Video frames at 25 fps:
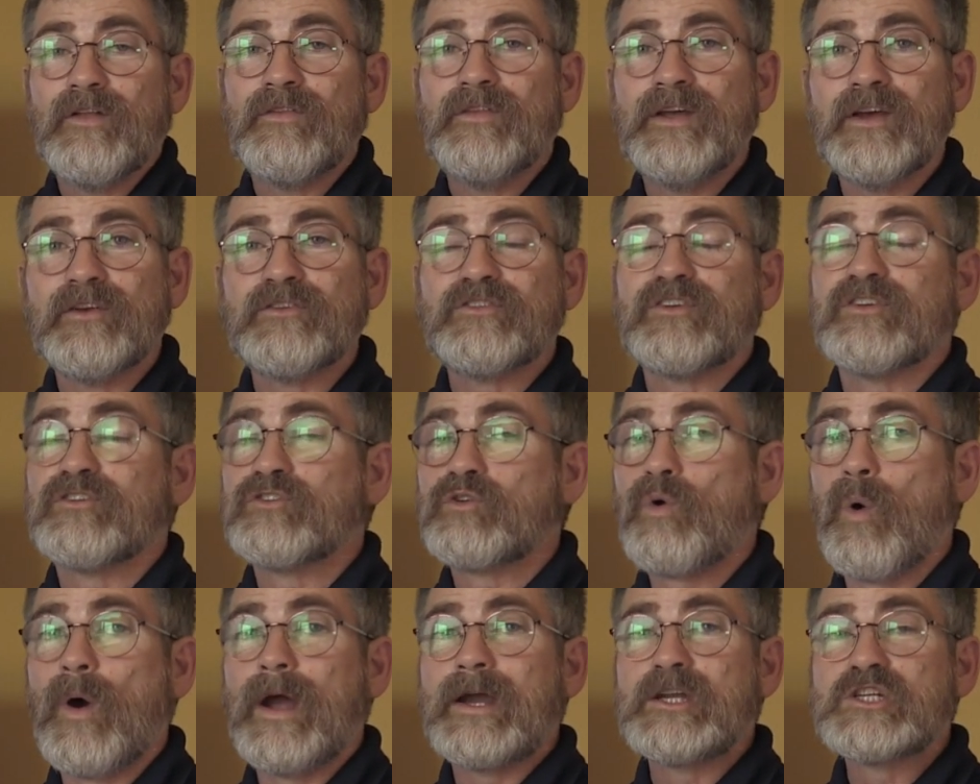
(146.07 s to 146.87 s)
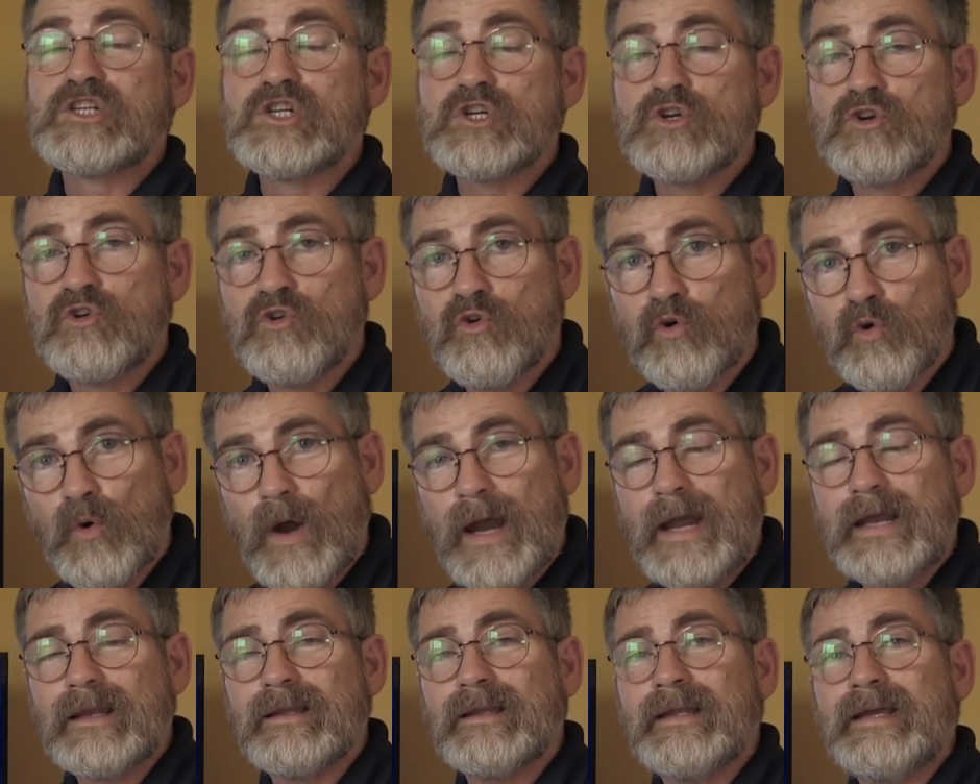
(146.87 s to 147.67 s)
This is going to
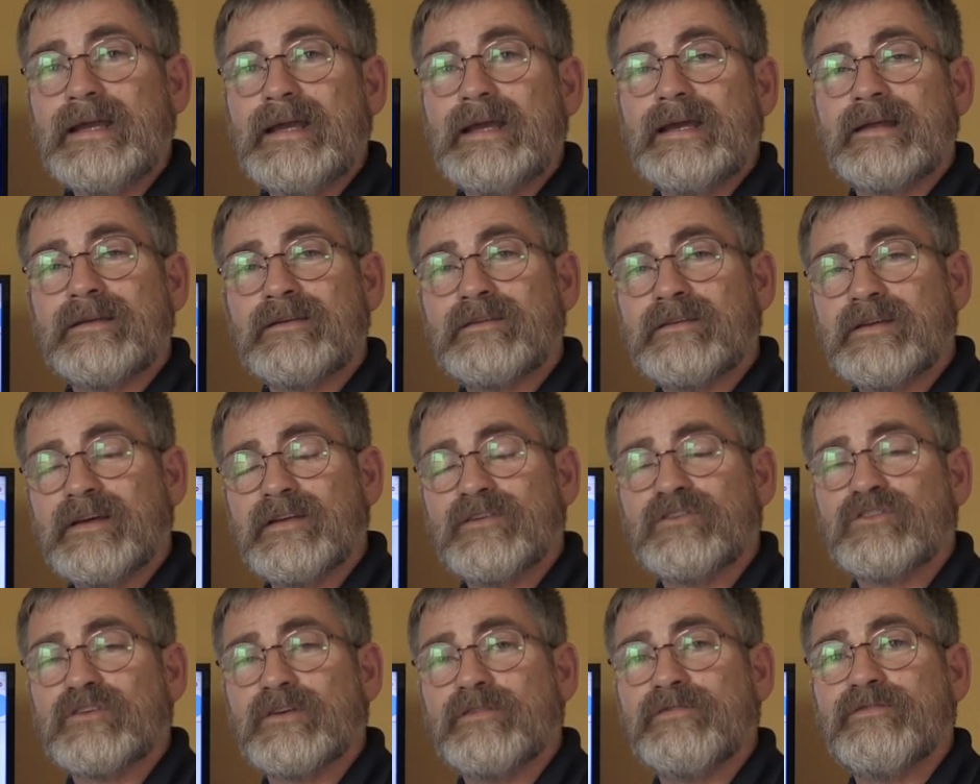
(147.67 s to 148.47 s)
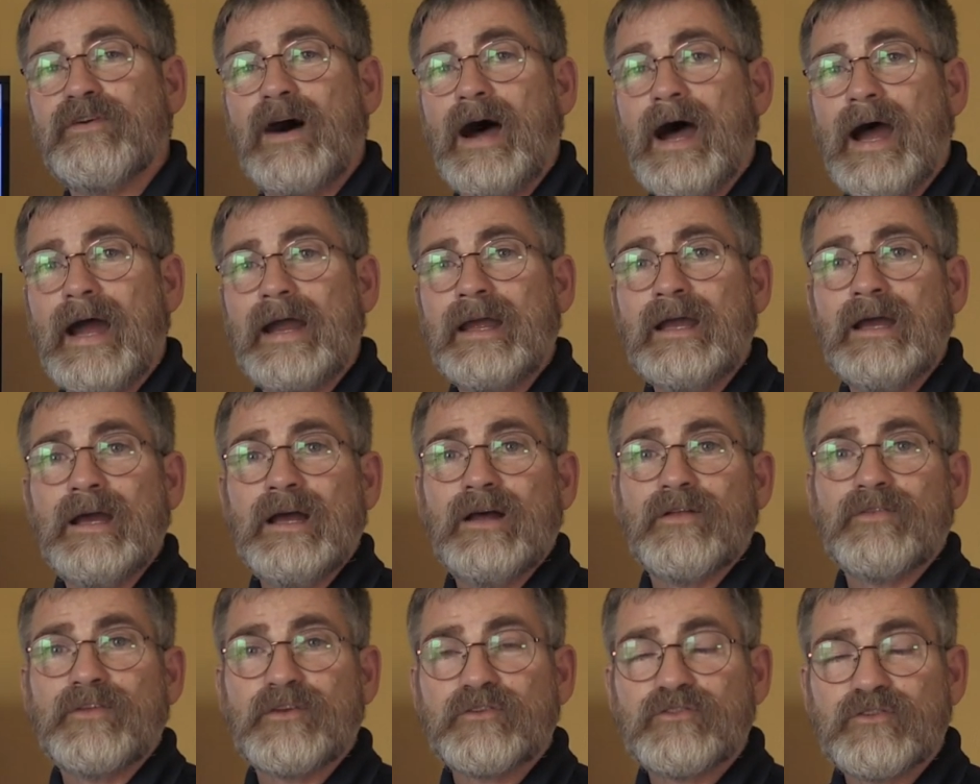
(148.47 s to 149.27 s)
greatly intensify
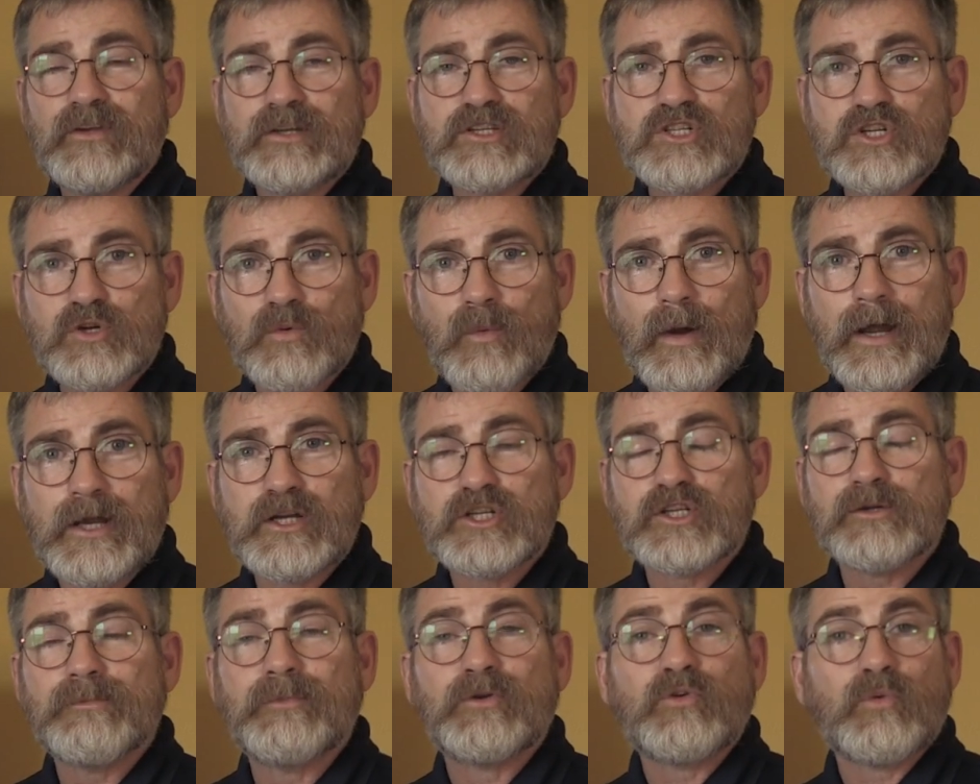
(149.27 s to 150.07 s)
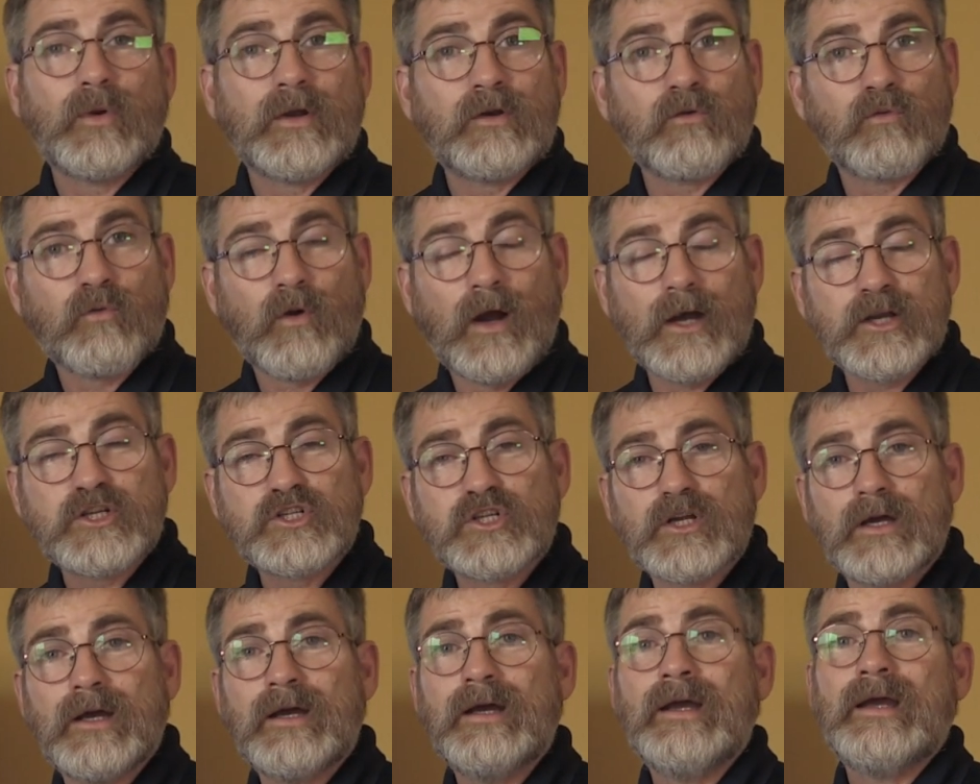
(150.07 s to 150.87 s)
the situation between
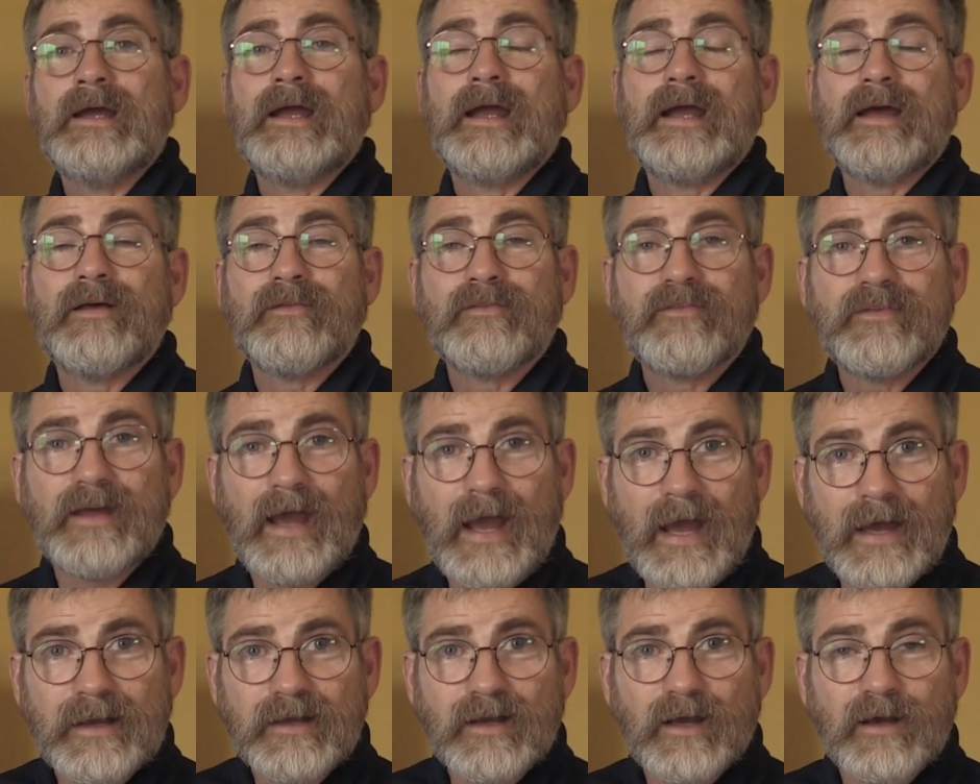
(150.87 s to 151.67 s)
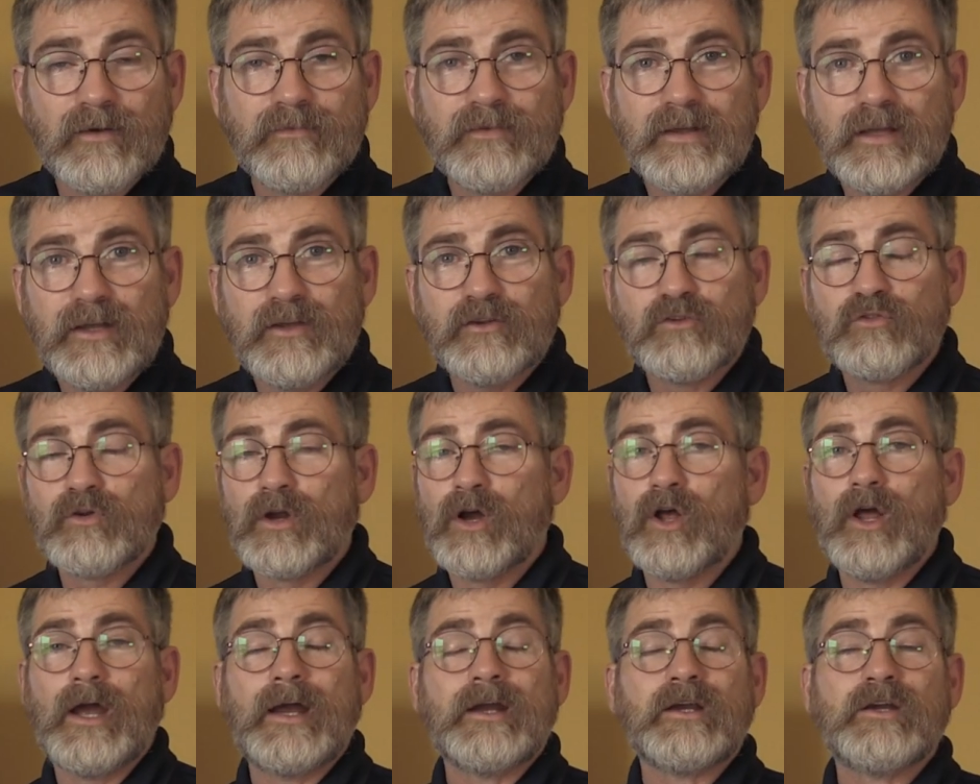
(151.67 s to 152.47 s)
Russia and that of
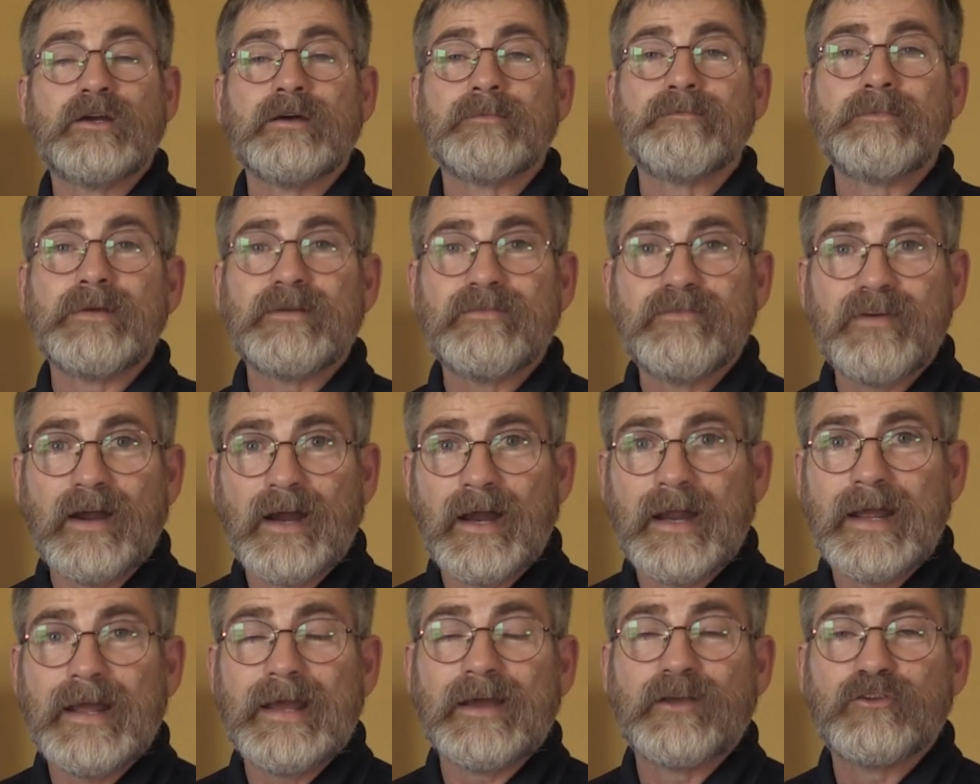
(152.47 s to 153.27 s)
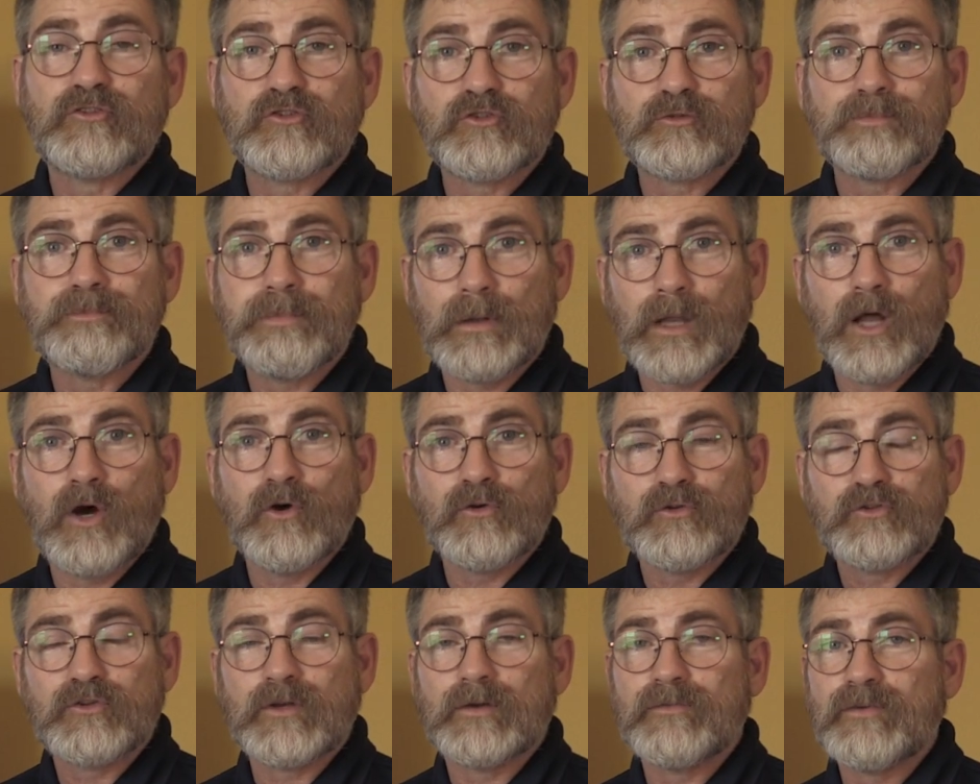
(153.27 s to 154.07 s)
Israel and could be very
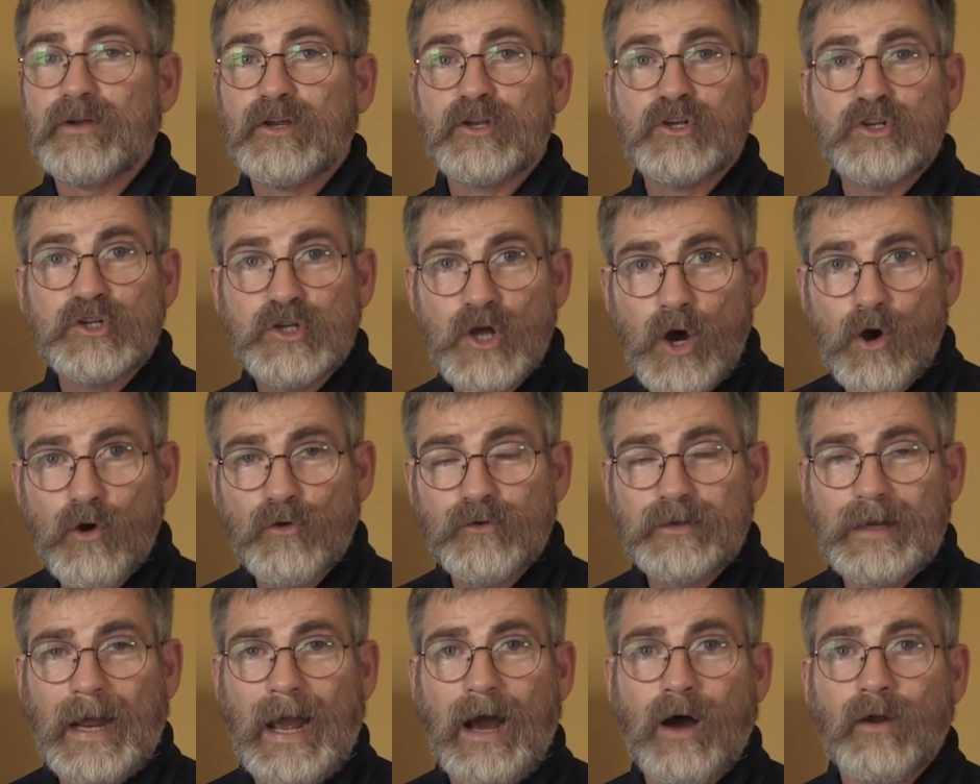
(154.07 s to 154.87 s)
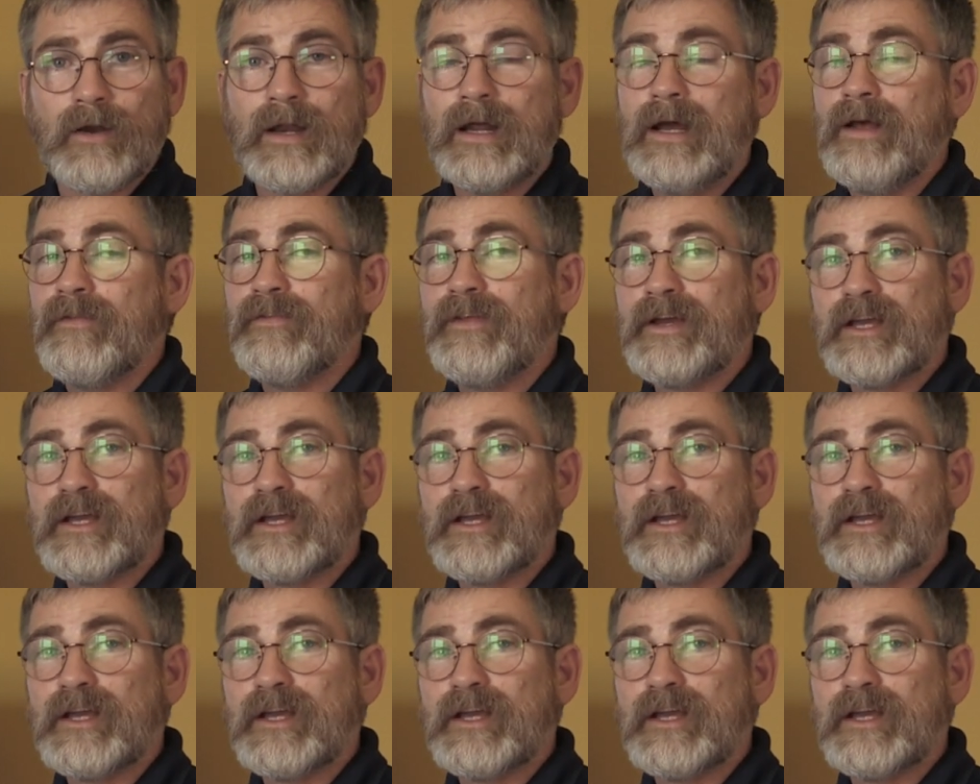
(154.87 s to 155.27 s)
explosive, no doubt,